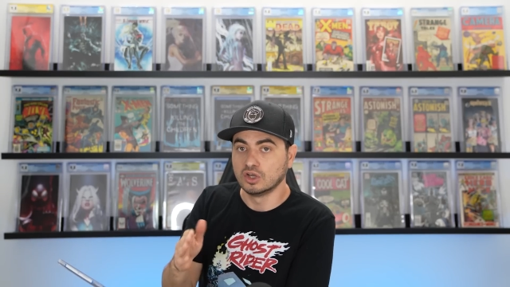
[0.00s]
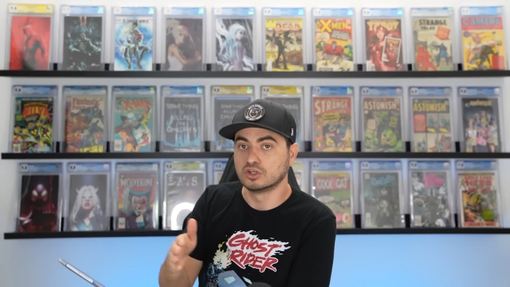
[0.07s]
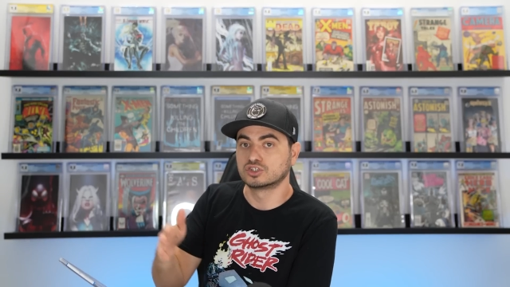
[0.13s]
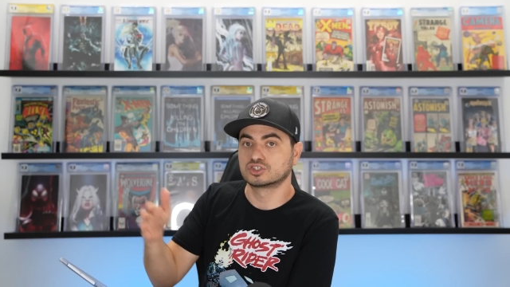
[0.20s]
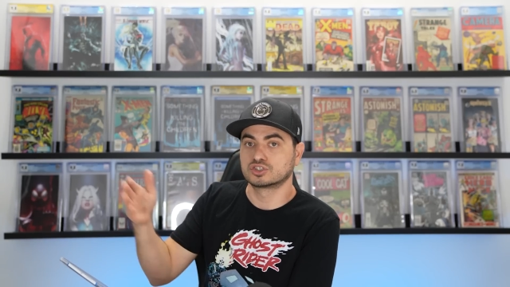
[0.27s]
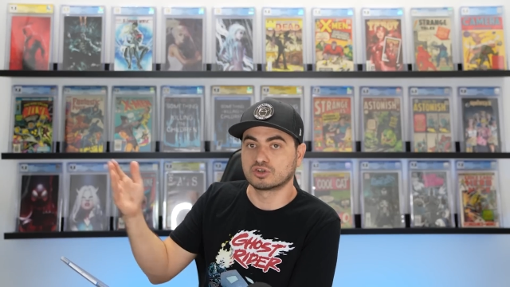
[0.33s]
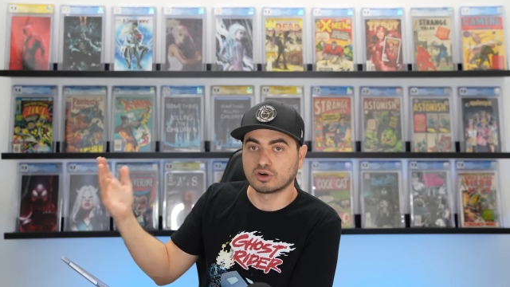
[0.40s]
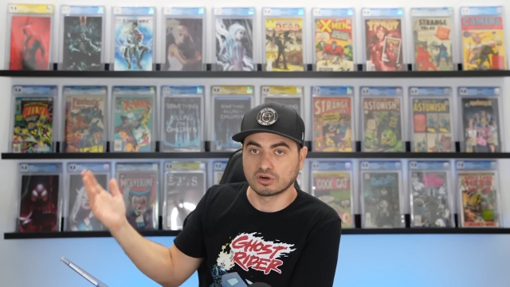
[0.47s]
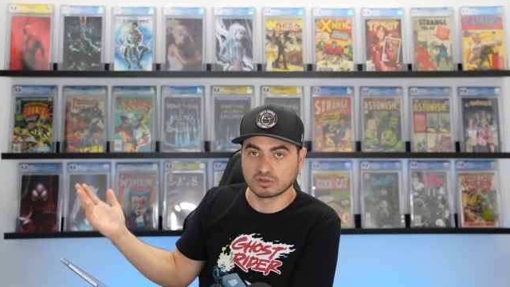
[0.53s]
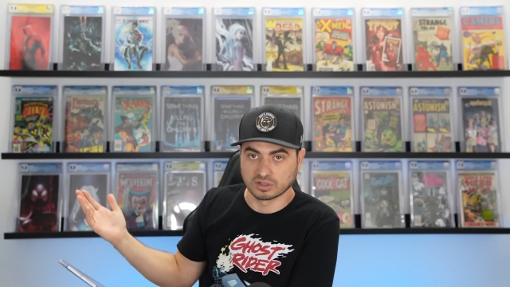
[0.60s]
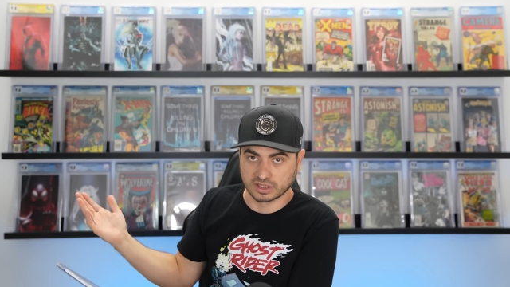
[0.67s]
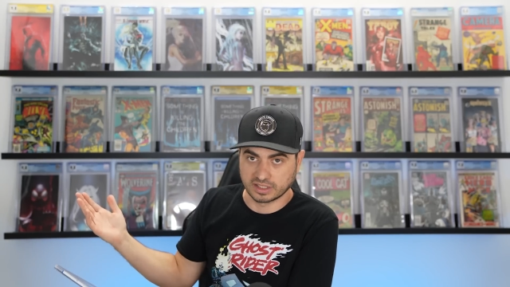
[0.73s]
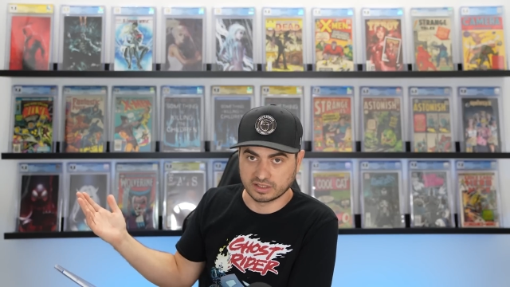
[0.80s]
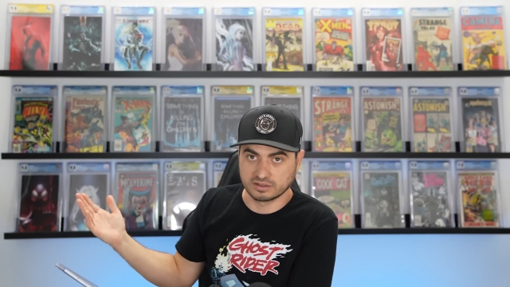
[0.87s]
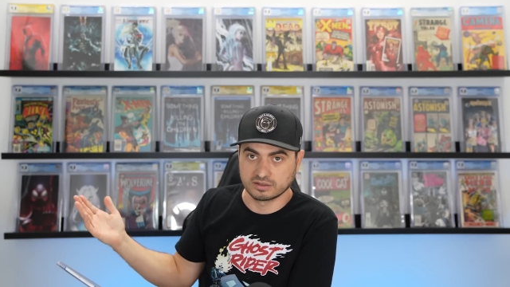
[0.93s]

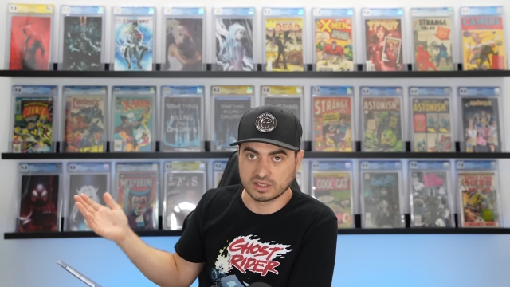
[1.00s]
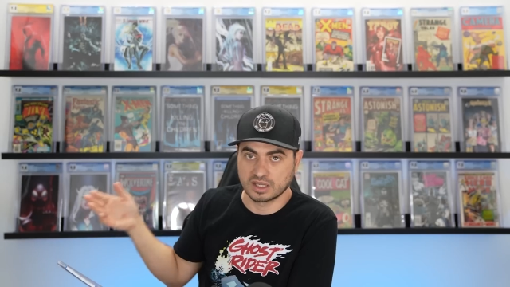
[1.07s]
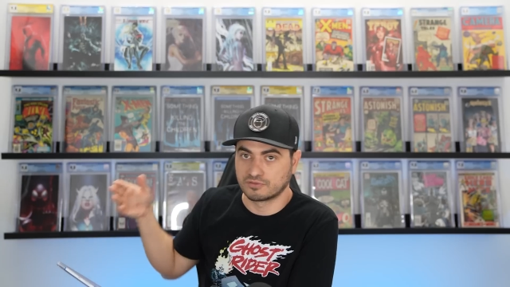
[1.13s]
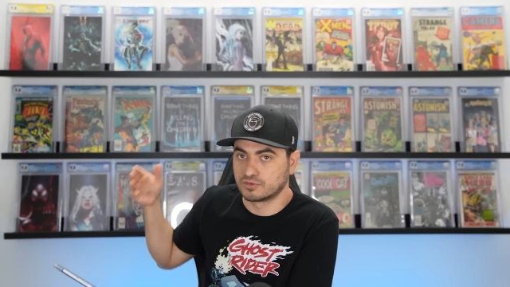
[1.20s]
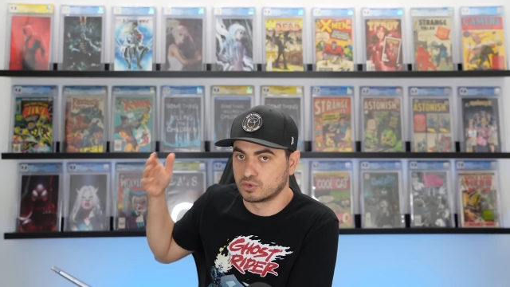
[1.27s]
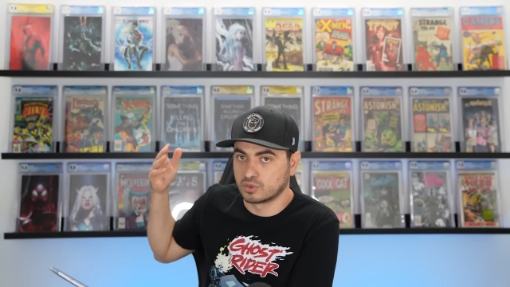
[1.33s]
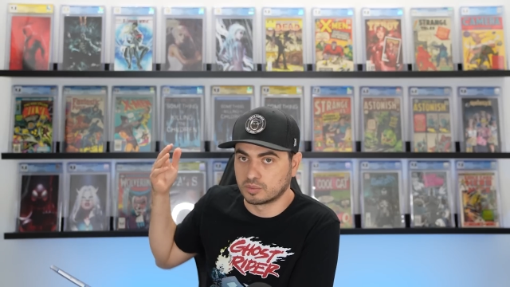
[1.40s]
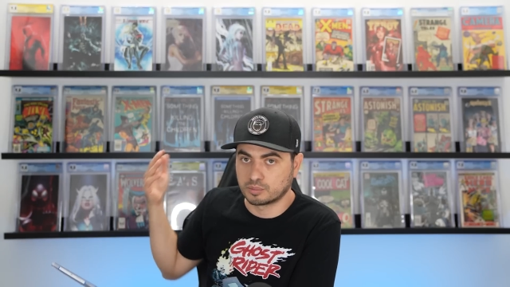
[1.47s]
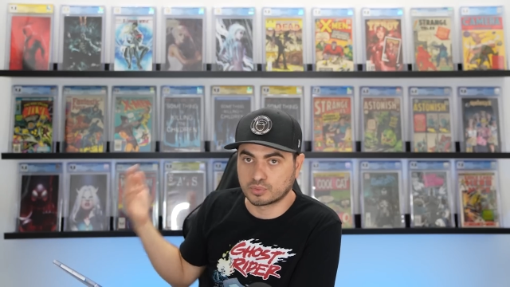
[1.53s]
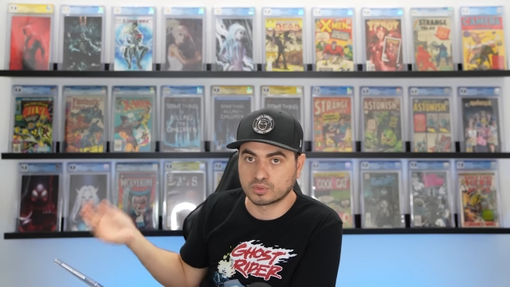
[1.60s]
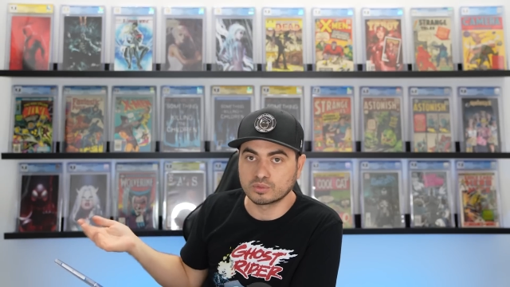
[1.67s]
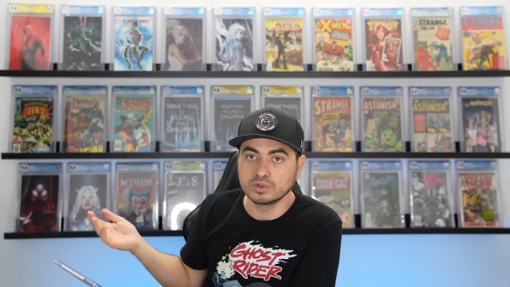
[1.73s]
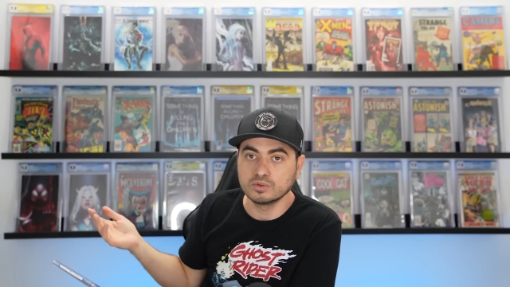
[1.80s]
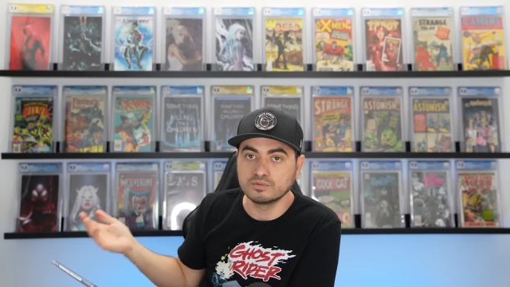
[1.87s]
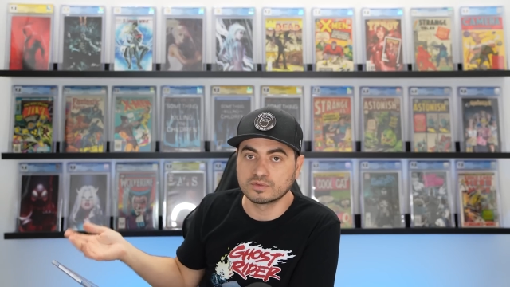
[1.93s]
surely if you
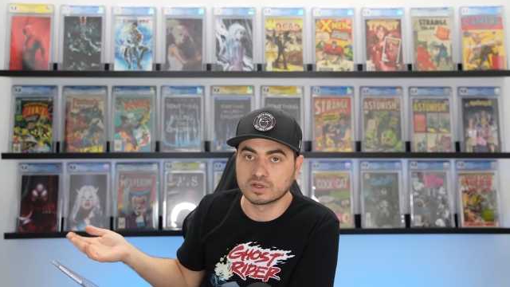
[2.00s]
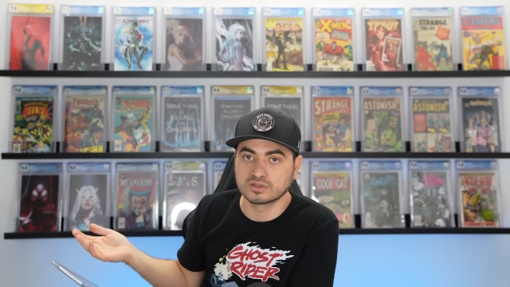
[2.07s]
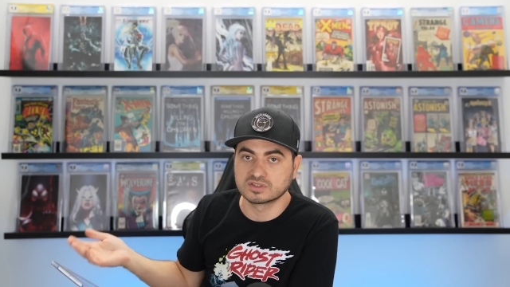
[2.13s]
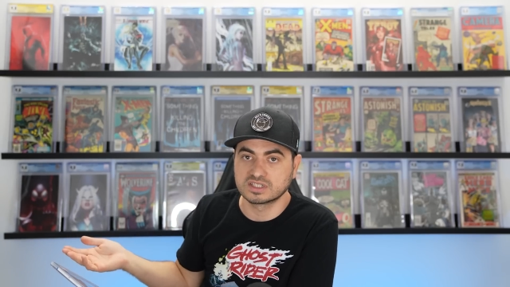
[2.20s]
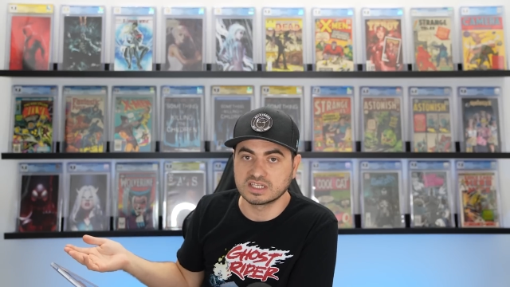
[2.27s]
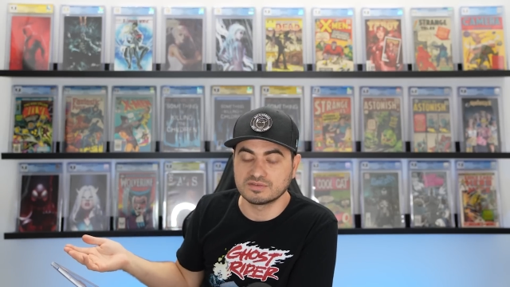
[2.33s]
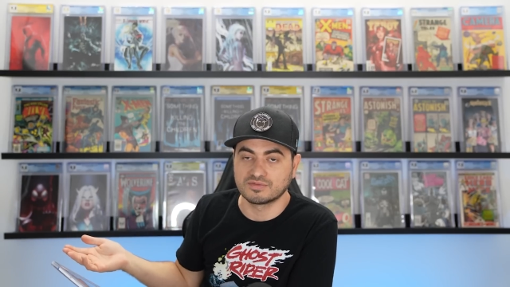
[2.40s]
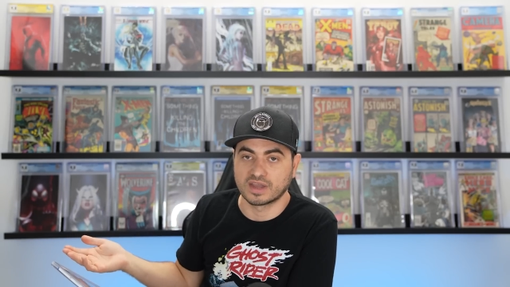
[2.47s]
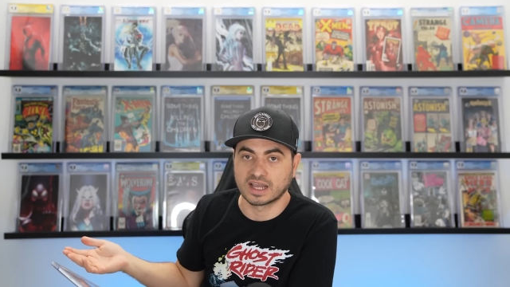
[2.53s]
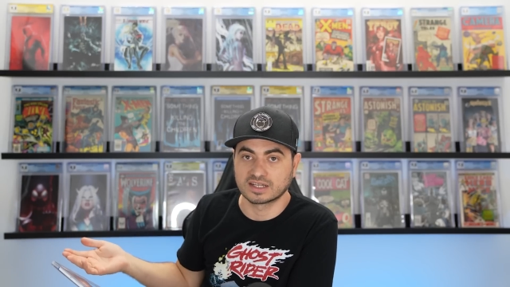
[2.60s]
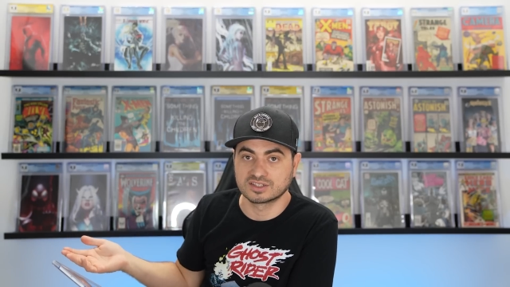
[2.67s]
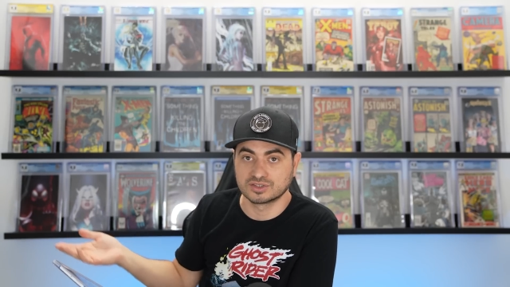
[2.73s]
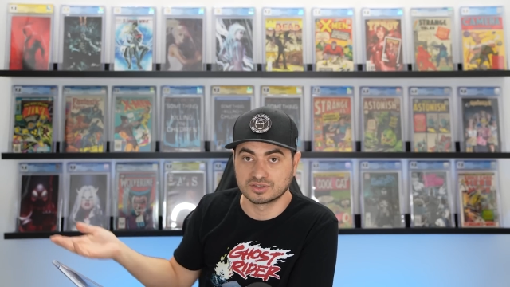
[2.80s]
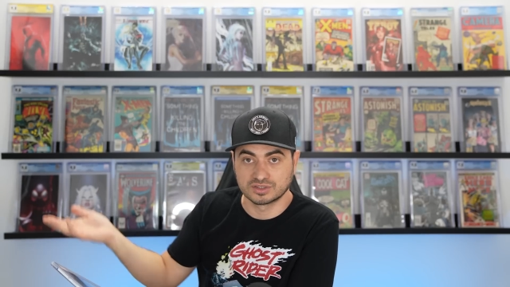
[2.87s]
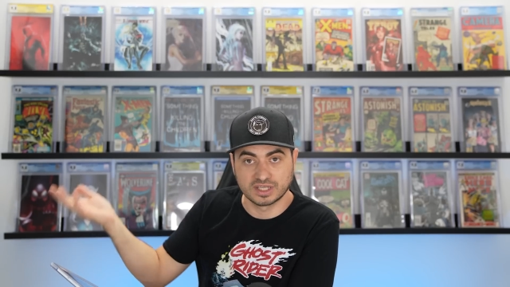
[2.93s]
improve those
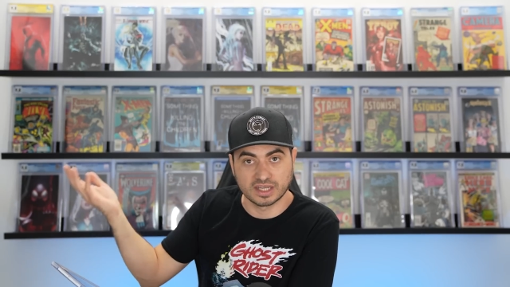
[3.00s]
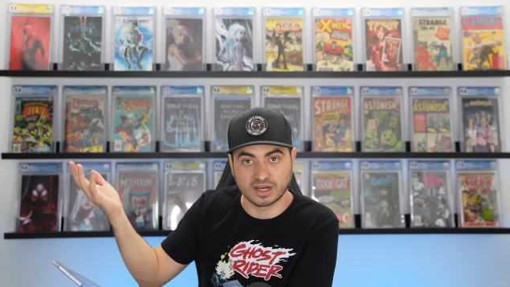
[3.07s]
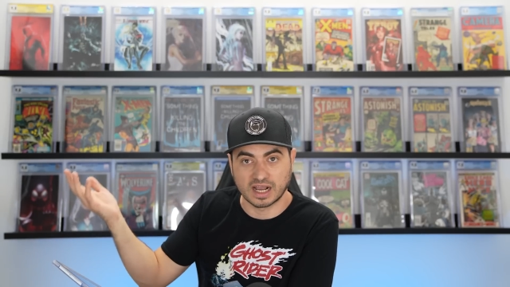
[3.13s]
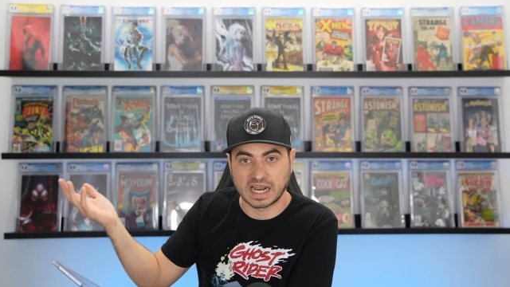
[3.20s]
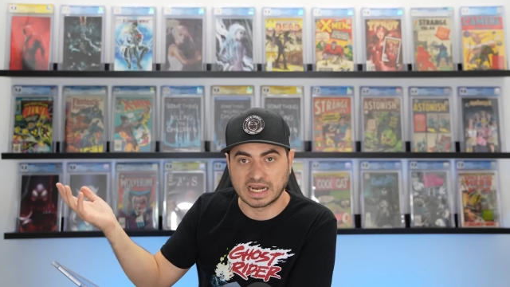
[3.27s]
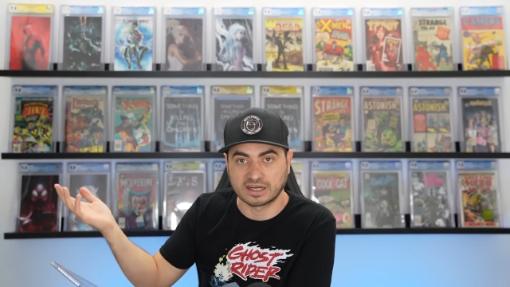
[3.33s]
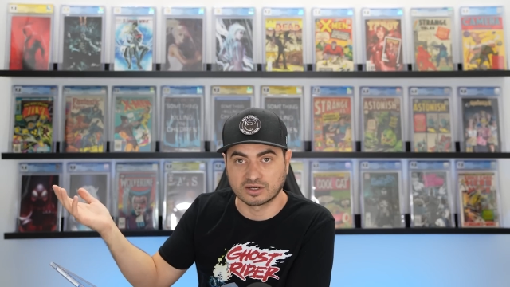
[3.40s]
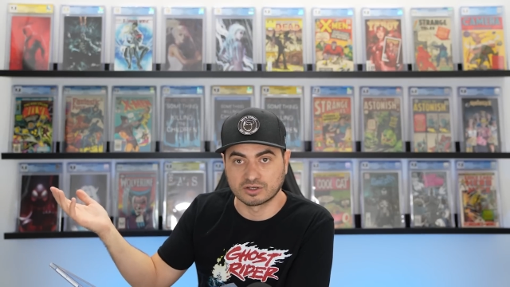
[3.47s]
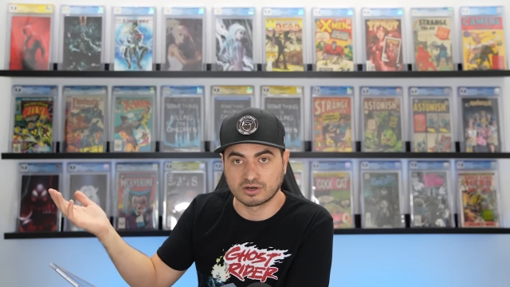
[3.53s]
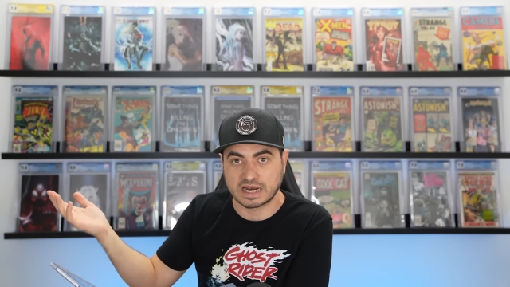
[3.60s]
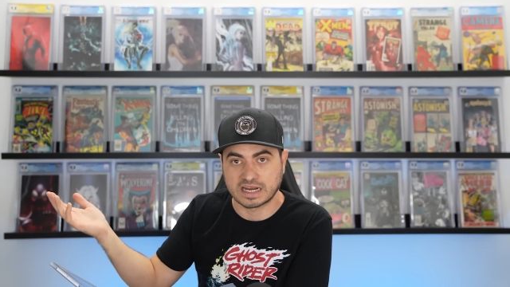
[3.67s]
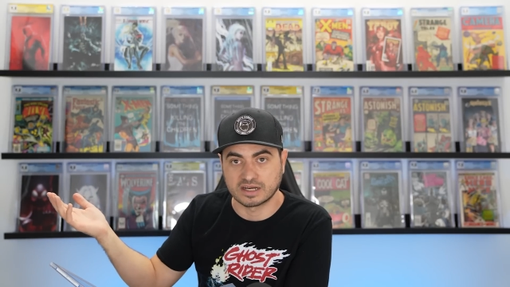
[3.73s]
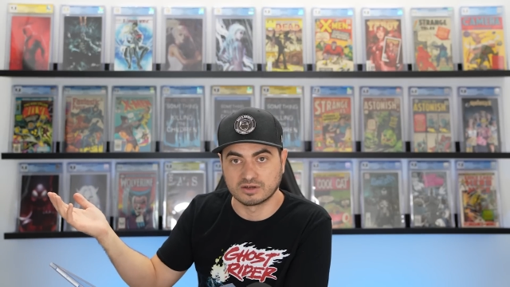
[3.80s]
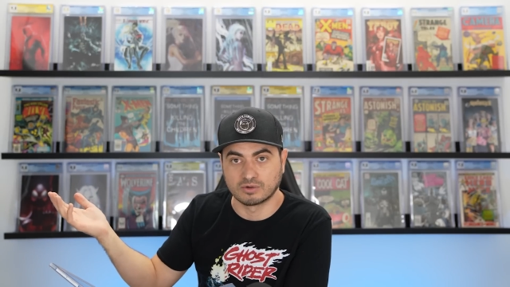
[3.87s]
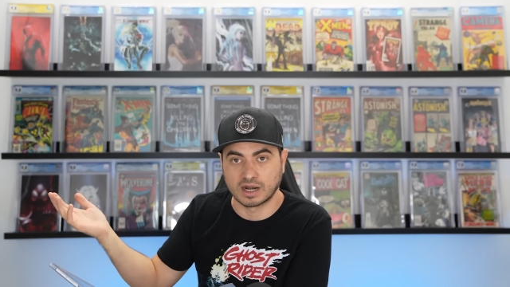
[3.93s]
defects, you'd get a higher
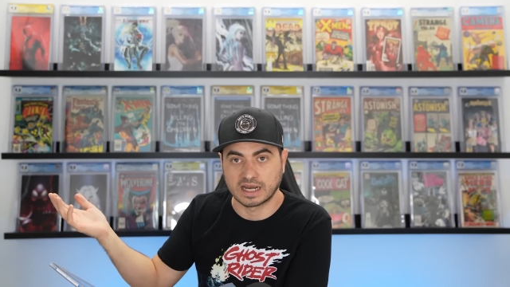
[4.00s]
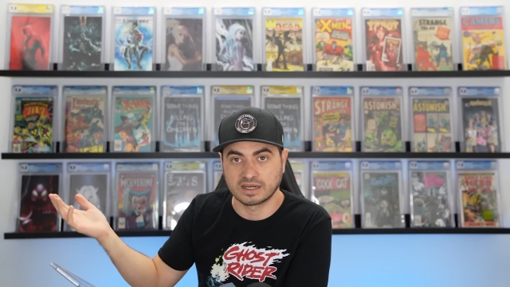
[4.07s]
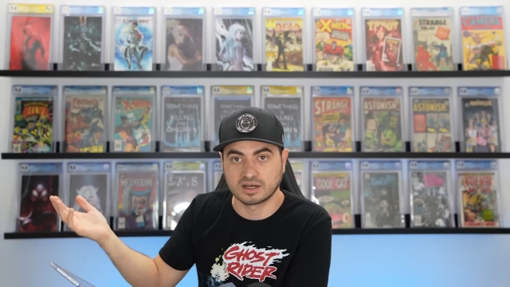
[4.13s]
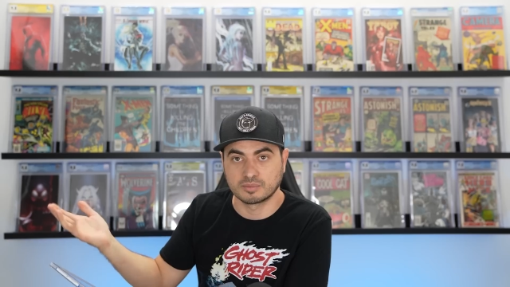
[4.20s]
grade, right?